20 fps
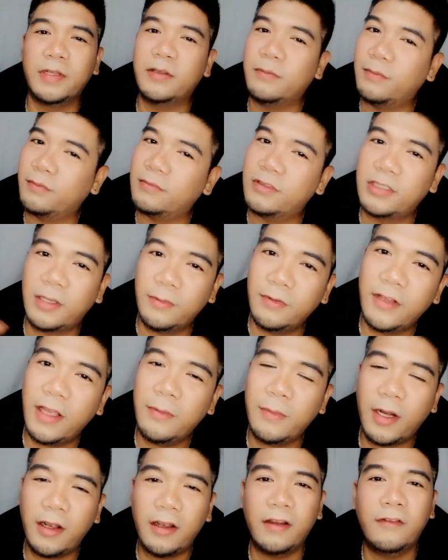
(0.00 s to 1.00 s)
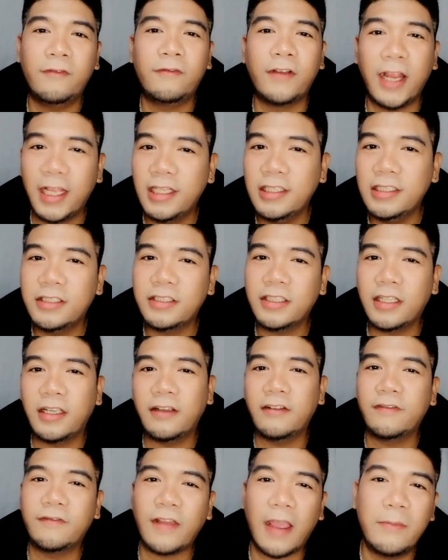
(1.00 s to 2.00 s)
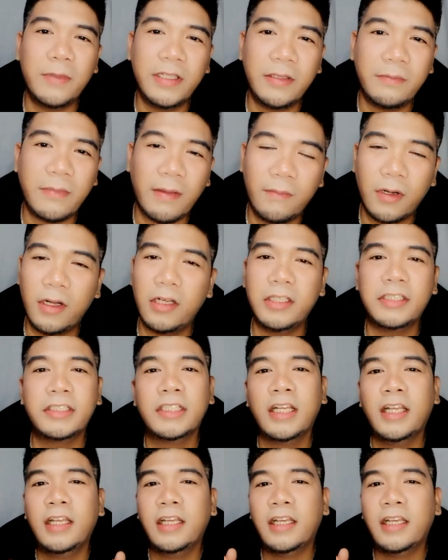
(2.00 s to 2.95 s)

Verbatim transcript: But some of them are friends, family members,